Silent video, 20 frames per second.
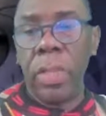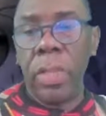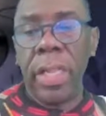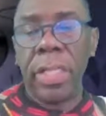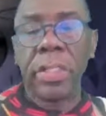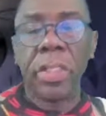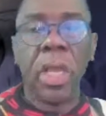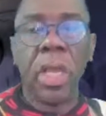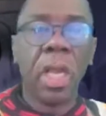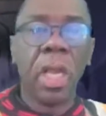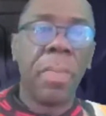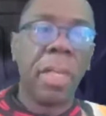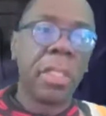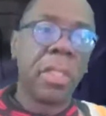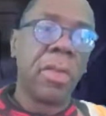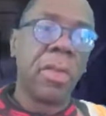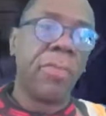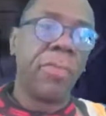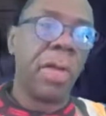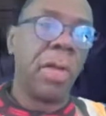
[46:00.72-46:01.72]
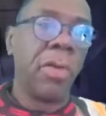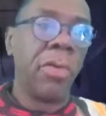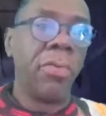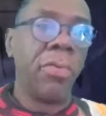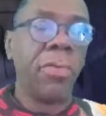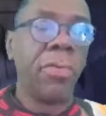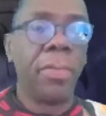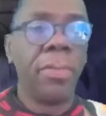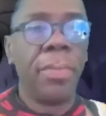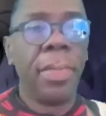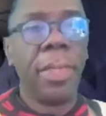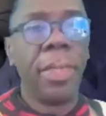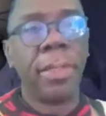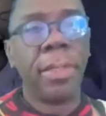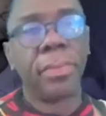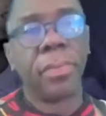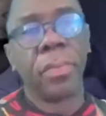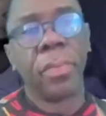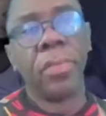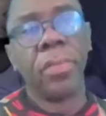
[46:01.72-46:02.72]
let's talk about the phone for a
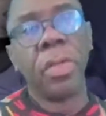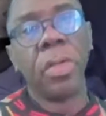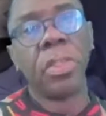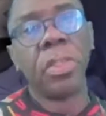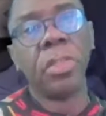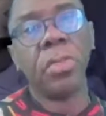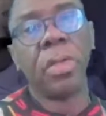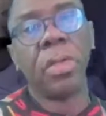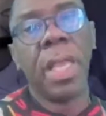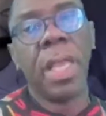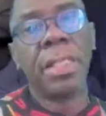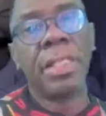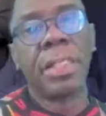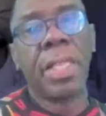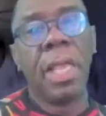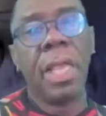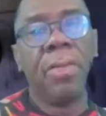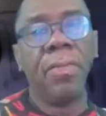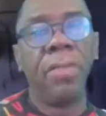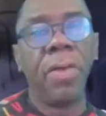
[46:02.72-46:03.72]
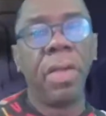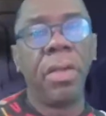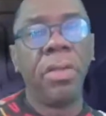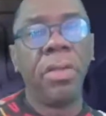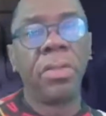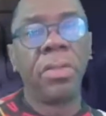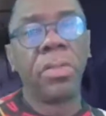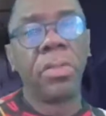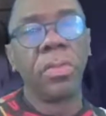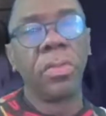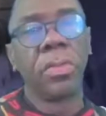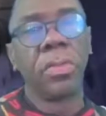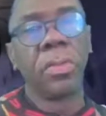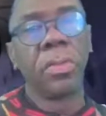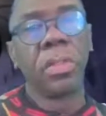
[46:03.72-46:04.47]
minute. Most of you guys got phones.